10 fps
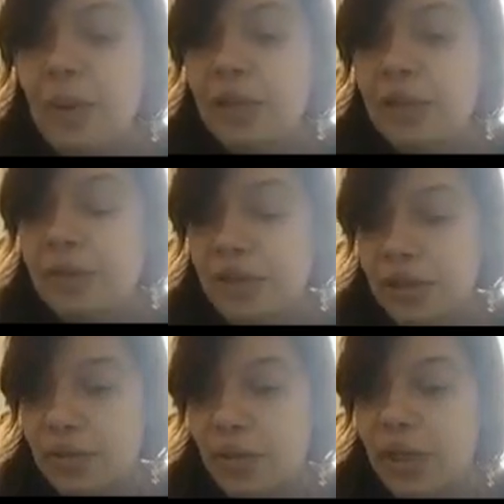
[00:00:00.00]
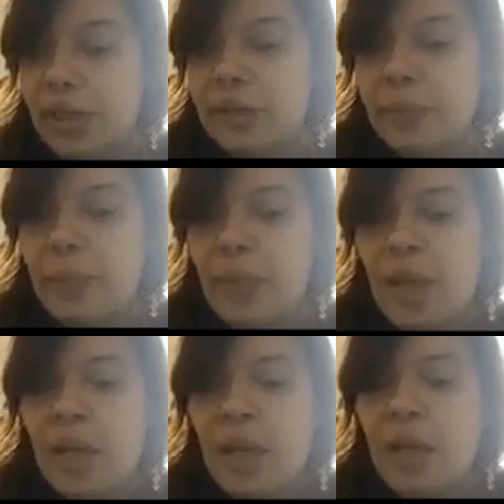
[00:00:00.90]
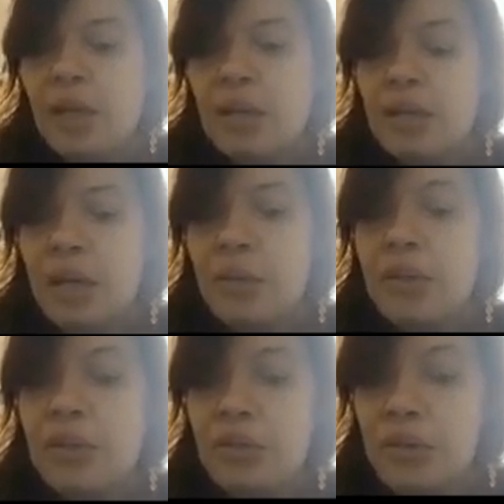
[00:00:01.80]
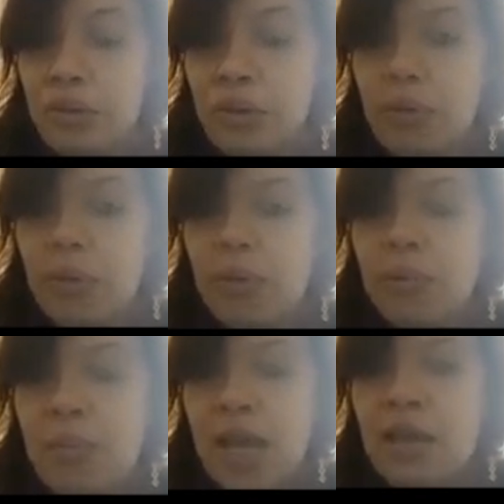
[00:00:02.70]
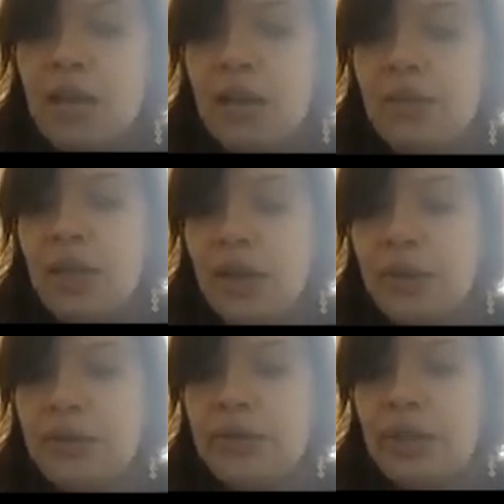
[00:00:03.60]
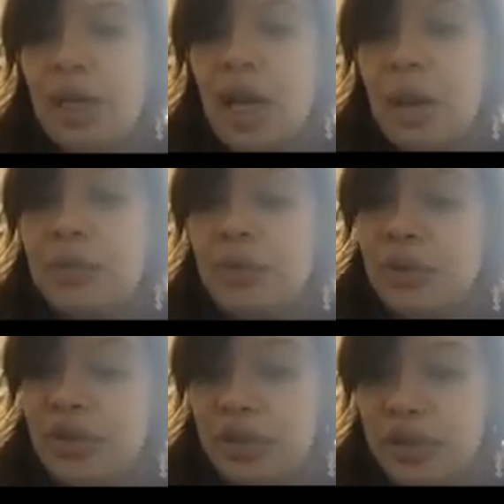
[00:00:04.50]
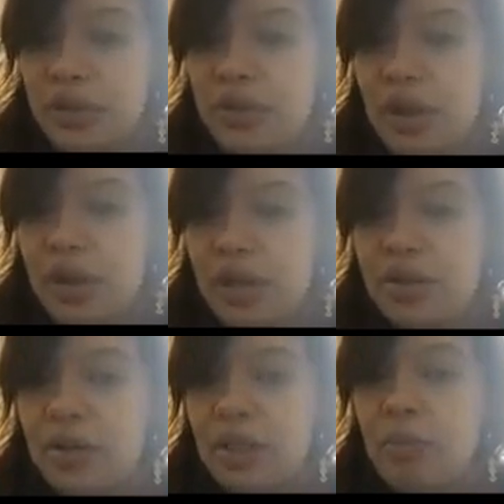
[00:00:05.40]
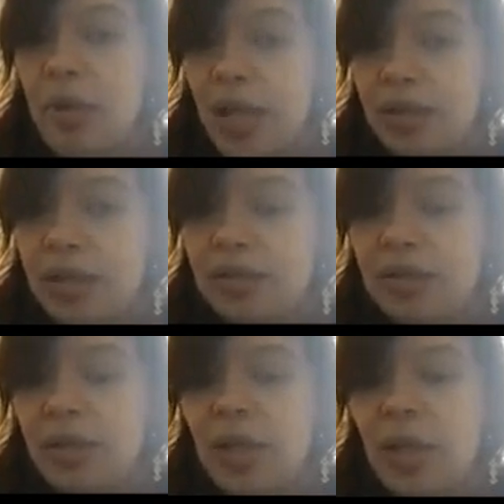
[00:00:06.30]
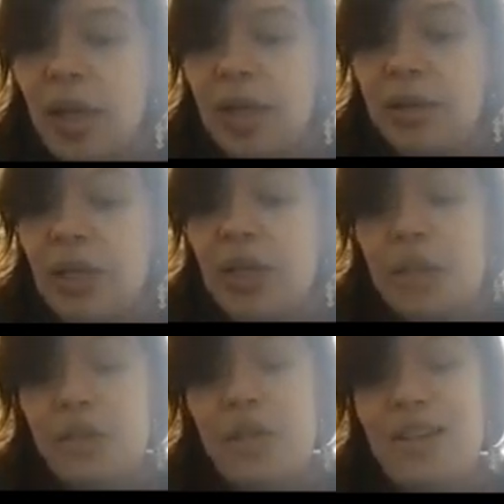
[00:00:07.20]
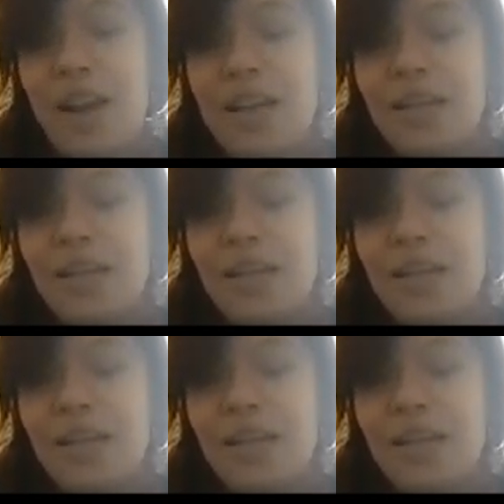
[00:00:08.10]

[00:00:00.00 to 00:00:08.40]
and you searched for it. So it's true, many of those App Store searches are actually branded. I think actually 9 in